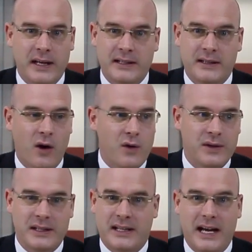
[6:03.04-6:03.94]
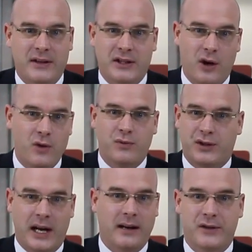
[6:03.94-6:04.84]
there's no this, that, there's no
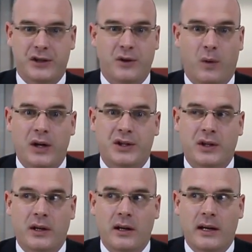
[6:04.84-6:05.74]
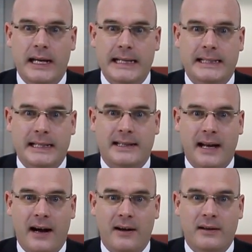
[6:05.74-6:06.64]
television to watch. He sits
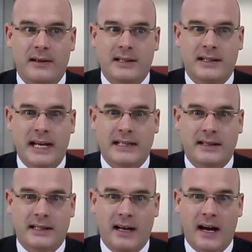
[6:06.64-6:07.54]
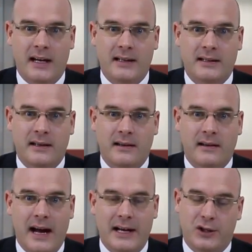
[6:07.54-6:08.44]
down, stares at the stars,
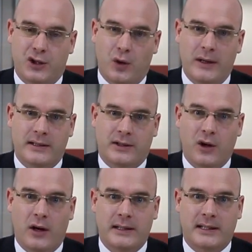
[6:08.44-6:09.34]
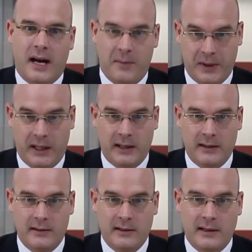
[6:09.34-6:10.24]
and enjoys God's company.
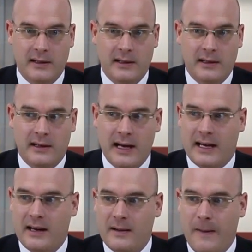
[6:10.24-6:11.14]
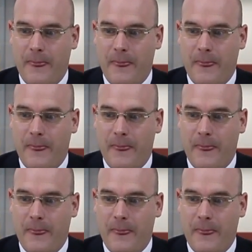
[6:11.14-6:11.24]
Like